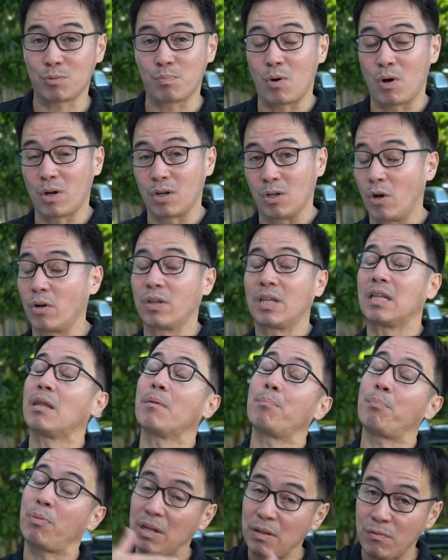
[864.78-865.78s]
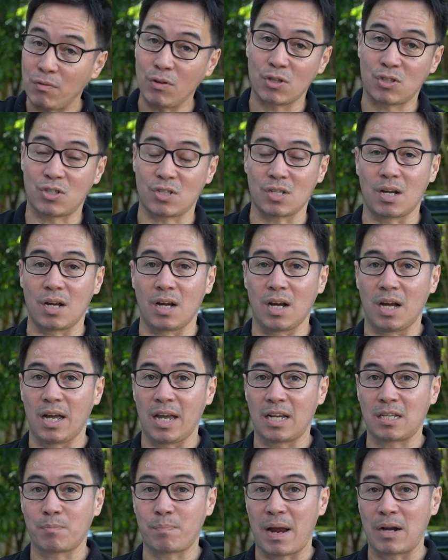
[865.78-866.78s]
model or the previous
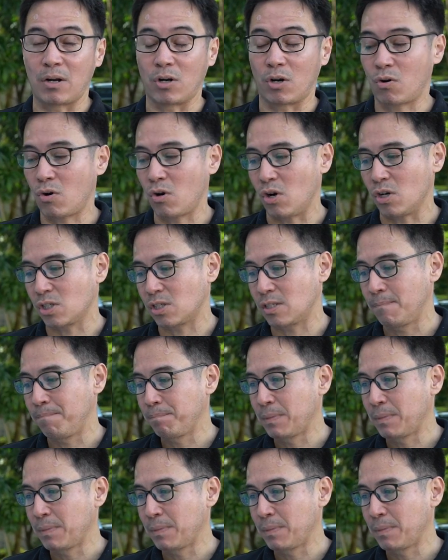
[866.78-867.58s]
Expander Cross.